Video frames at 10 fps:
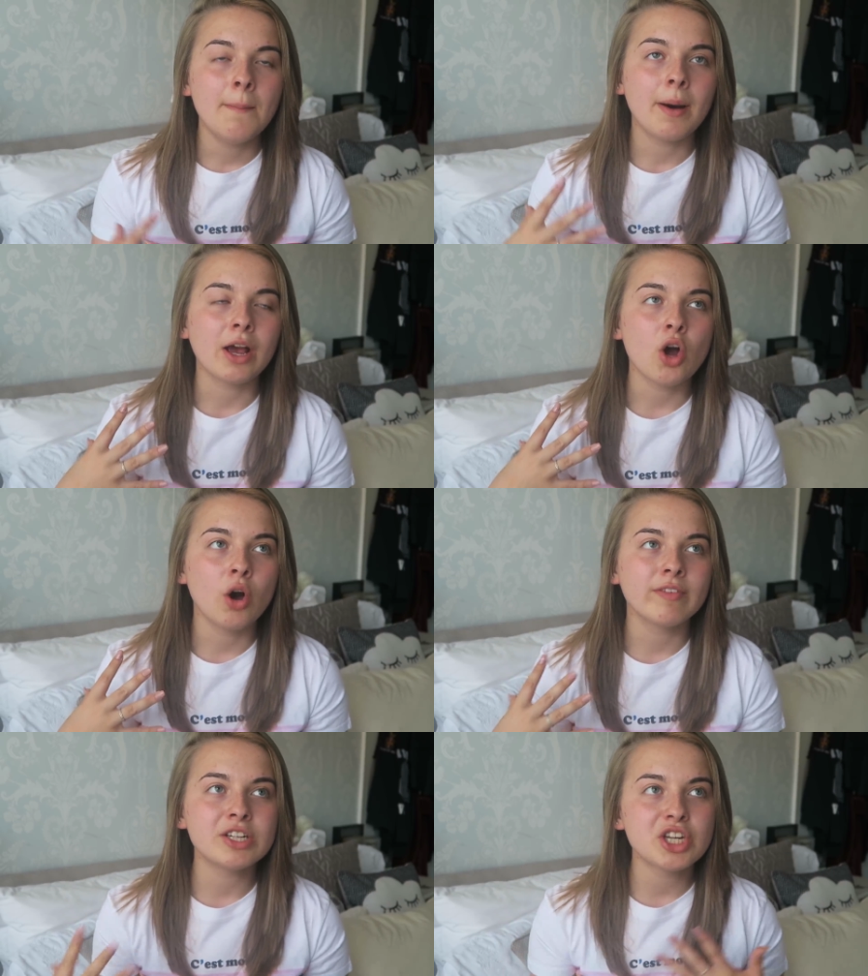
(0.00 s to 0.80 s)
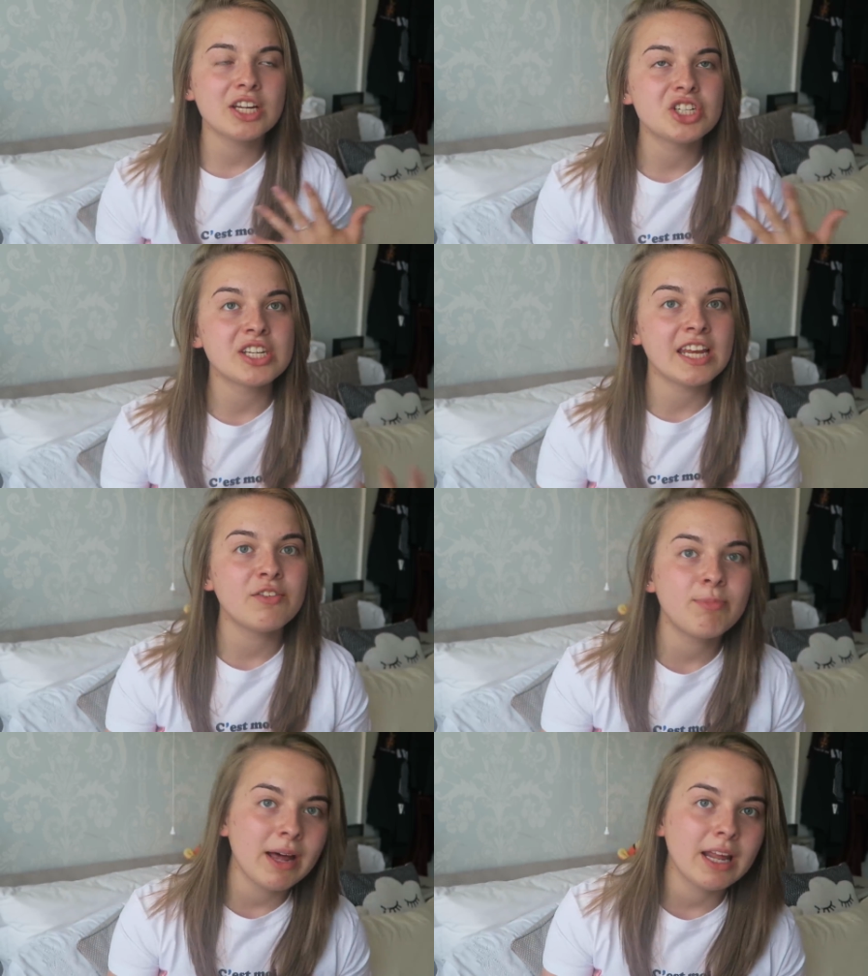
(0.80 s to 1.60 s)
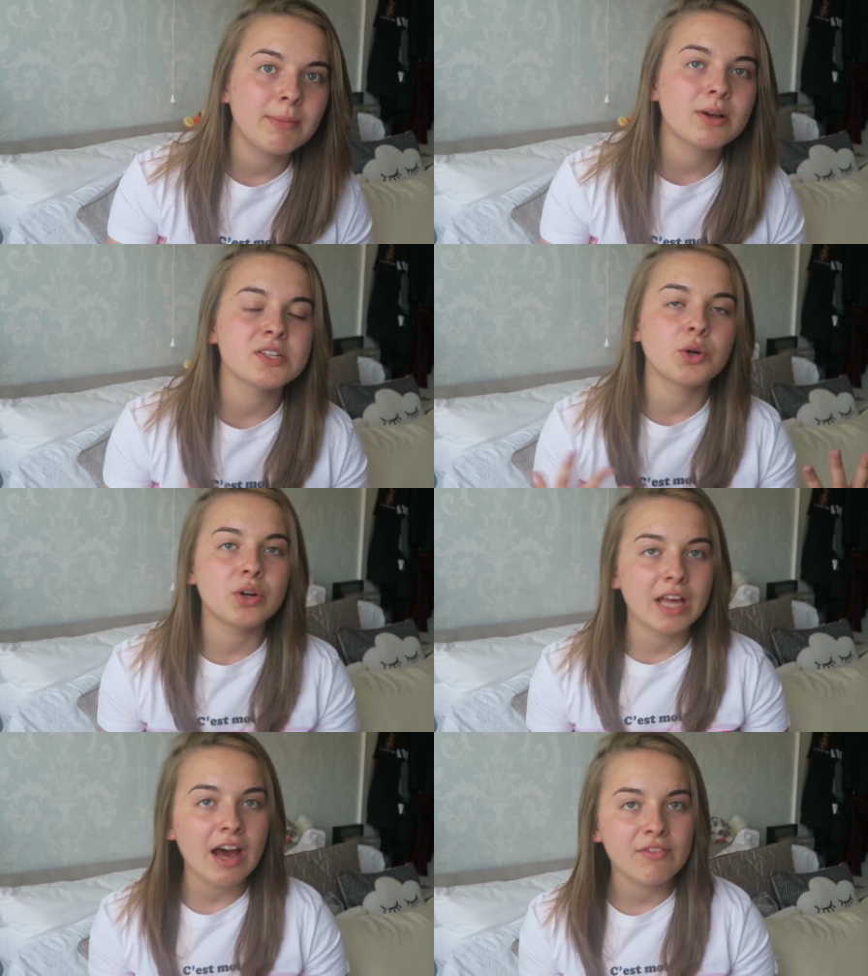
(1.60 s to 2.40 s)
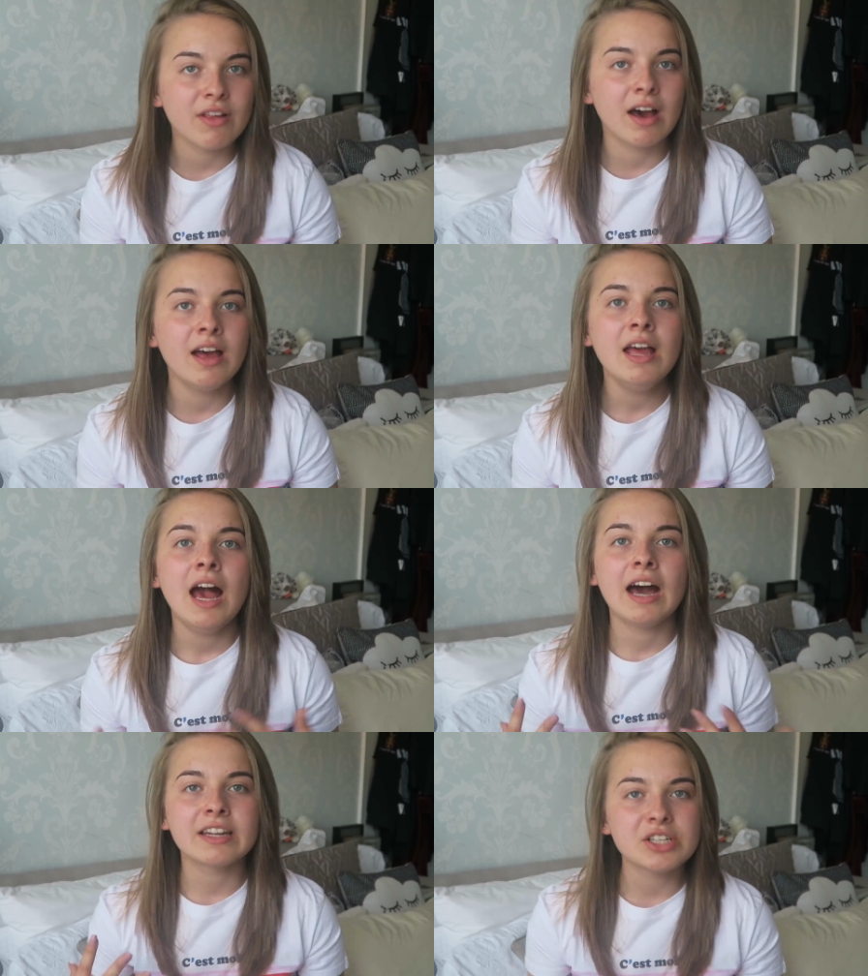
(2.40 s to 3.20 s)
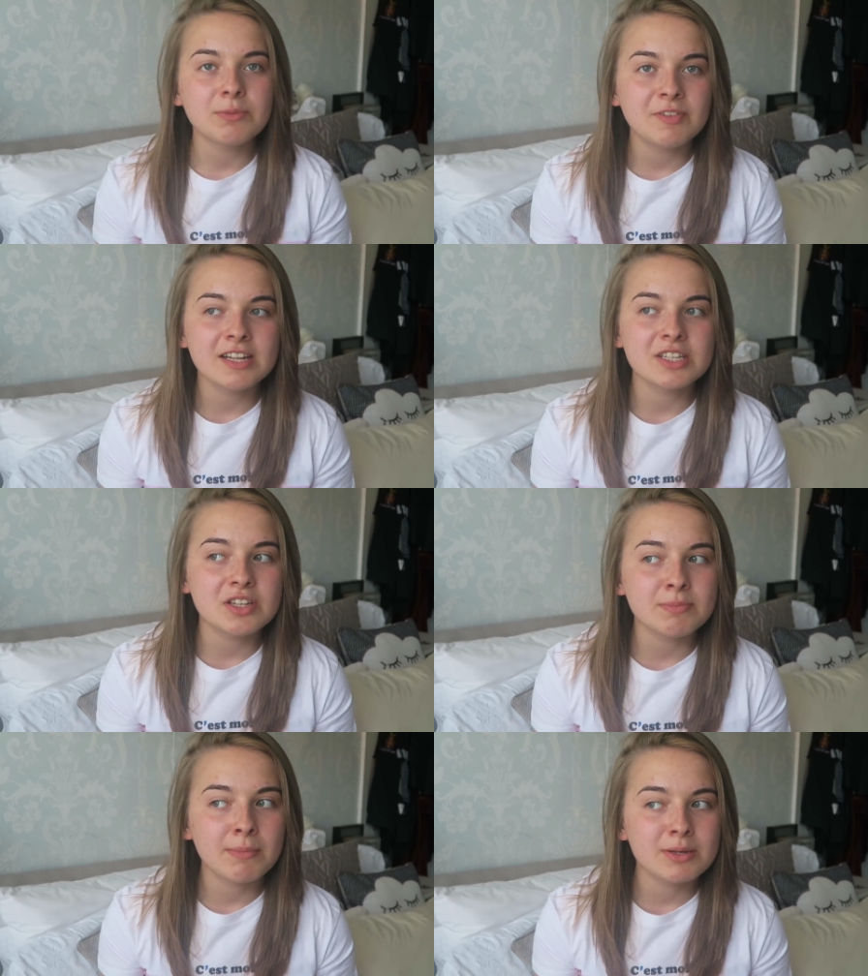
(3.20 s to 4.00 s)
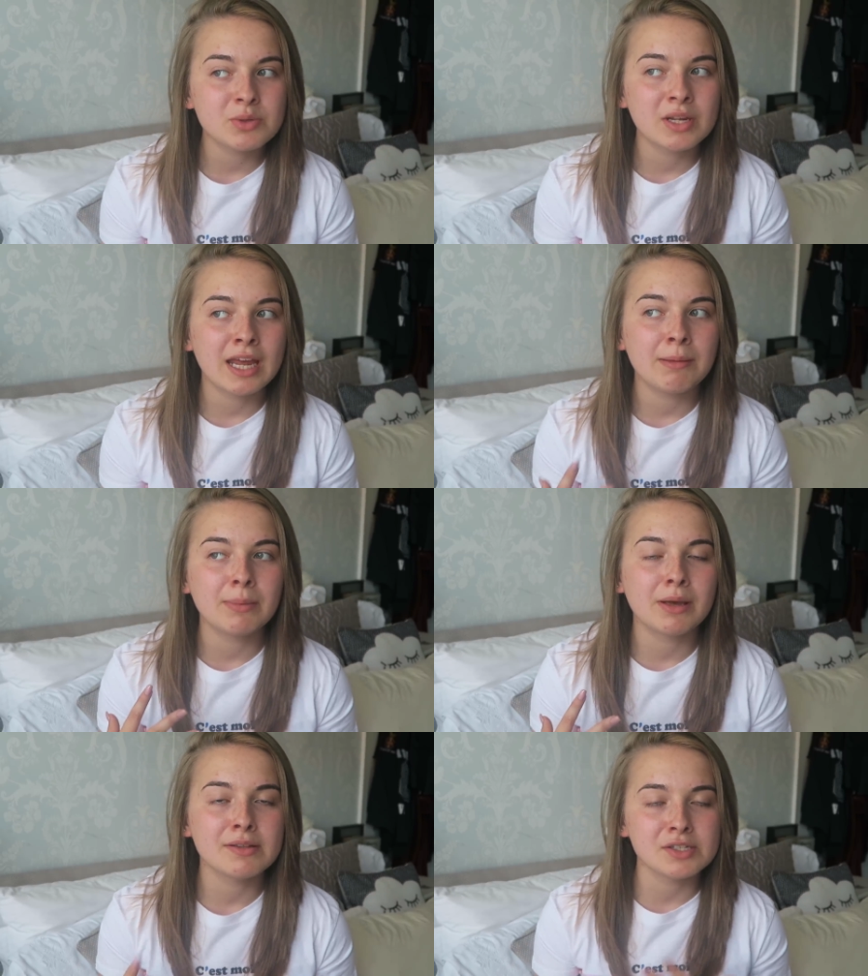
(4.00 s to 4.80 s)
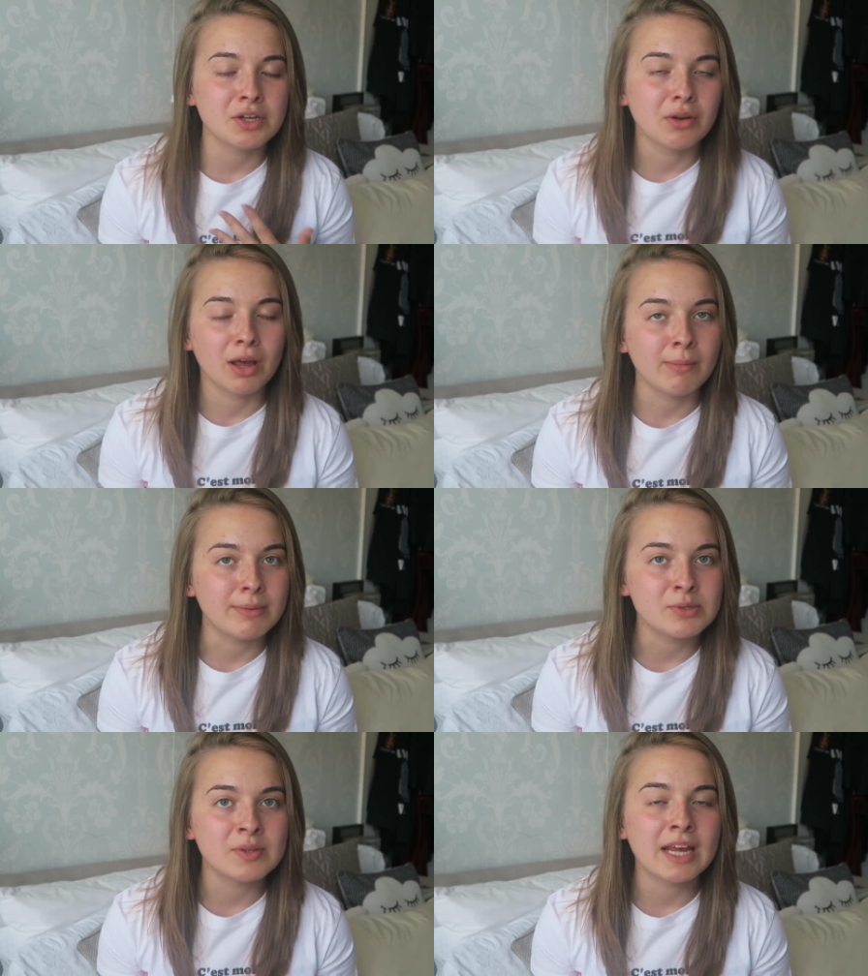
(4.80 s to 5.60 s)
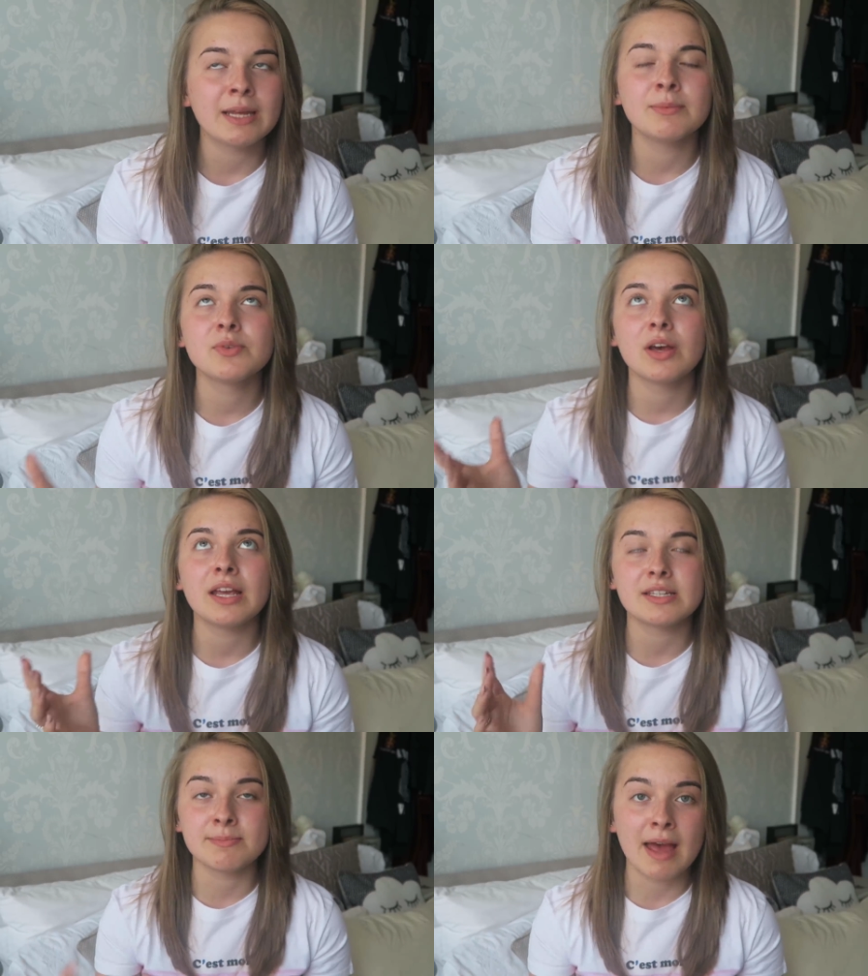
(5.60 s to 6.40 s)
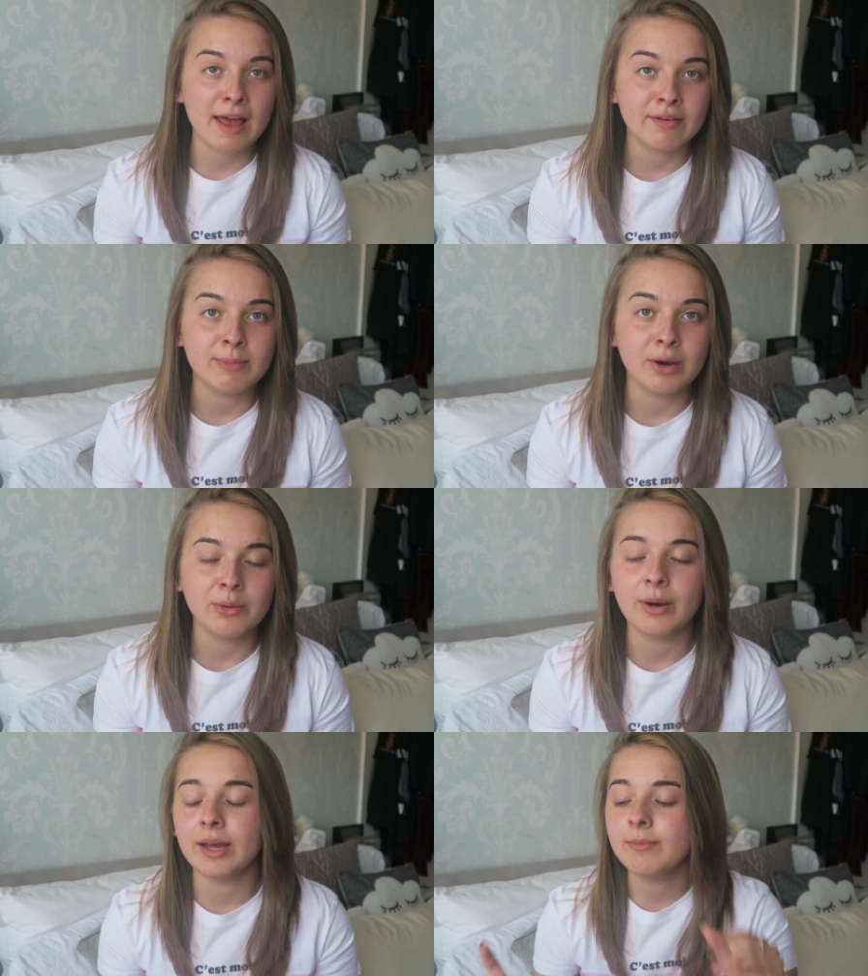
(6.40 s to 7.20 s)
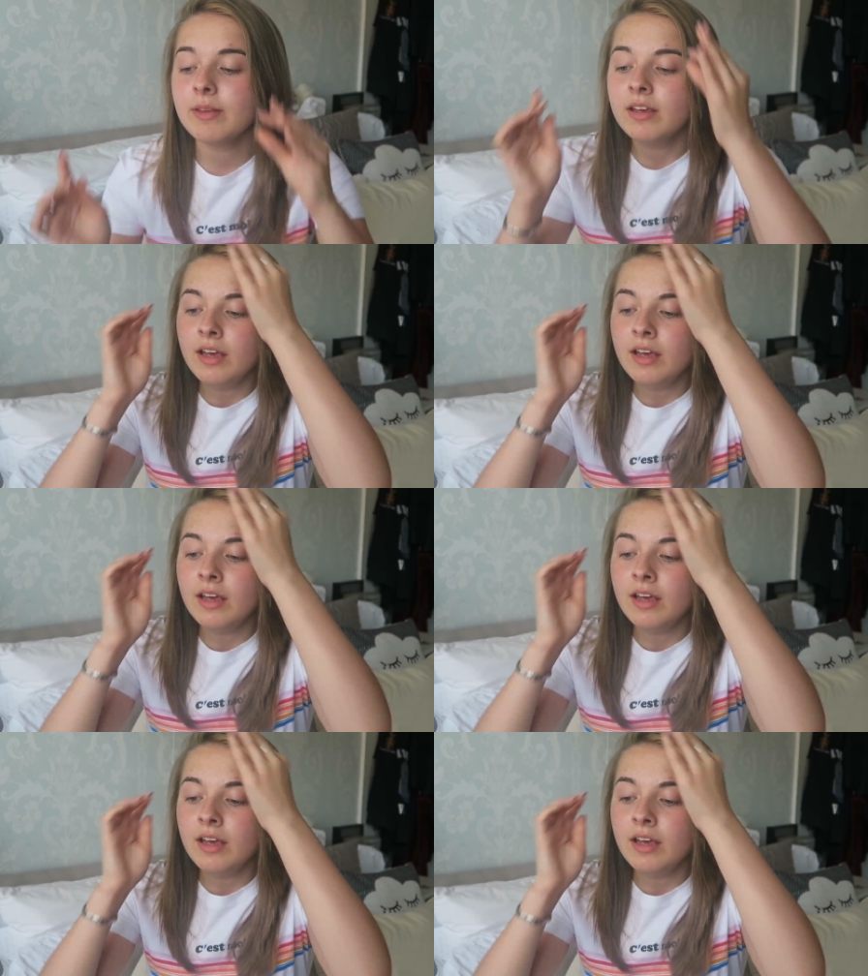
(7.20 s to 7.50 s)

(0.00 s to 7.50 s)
But I can't really change it to Eve Bennett because I already have that. And I don't fancy using my middle name because I don't like my middle name. It's Mary, by the way.